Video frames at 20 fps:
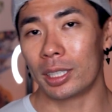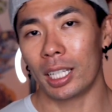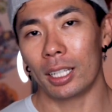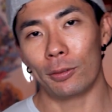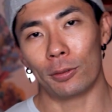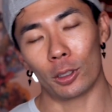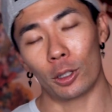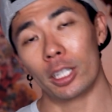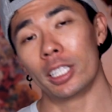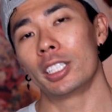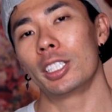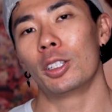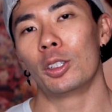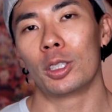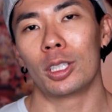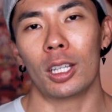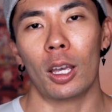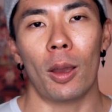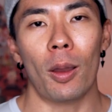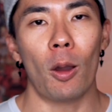
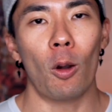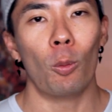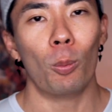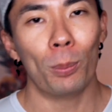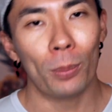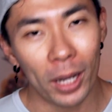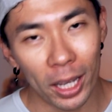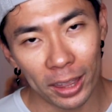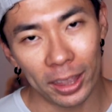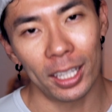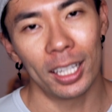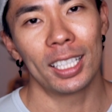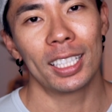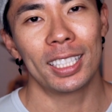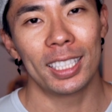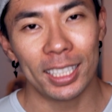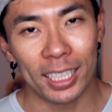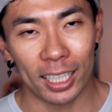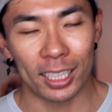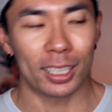Florencio's month
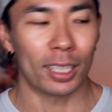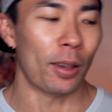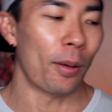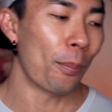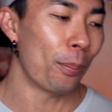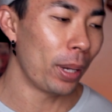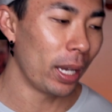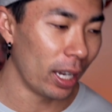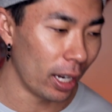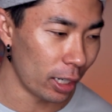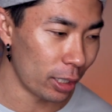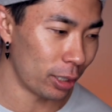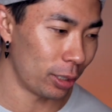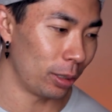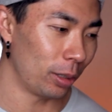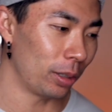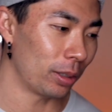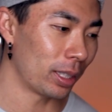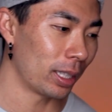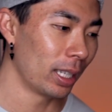6
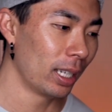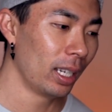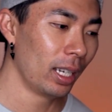pictures.